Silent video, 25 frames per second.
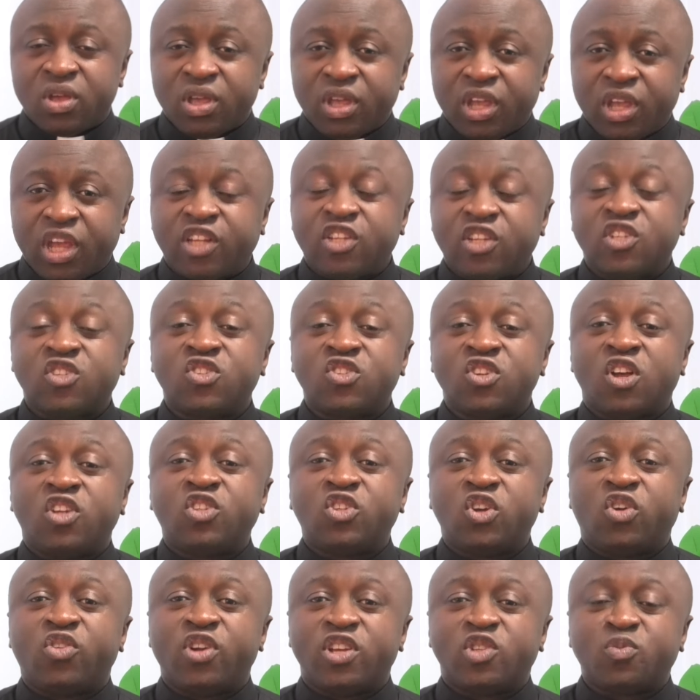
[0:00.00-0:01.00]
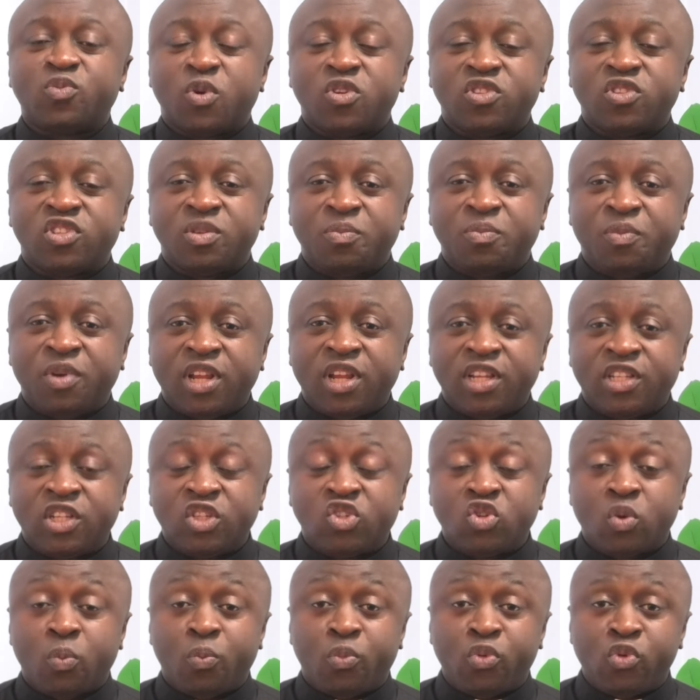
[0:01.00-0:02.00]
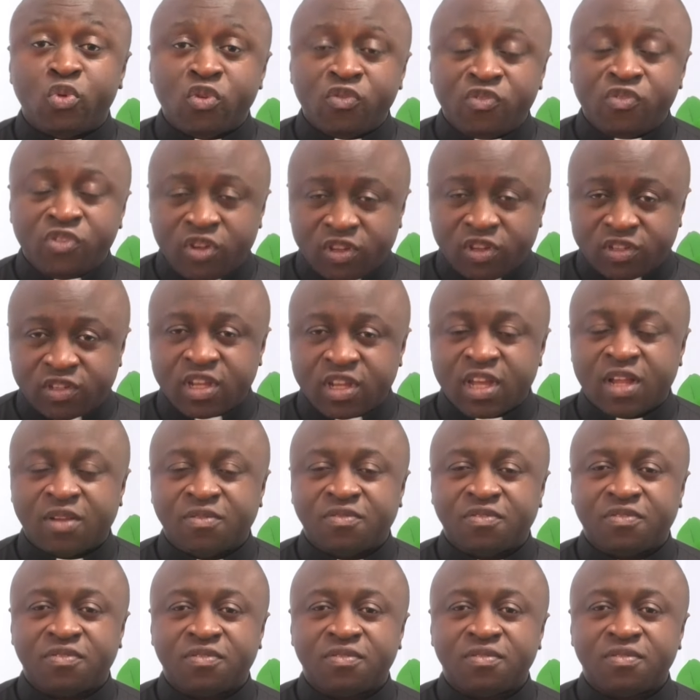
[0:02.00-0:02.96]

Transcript: It is not your responsibility to prove yourself.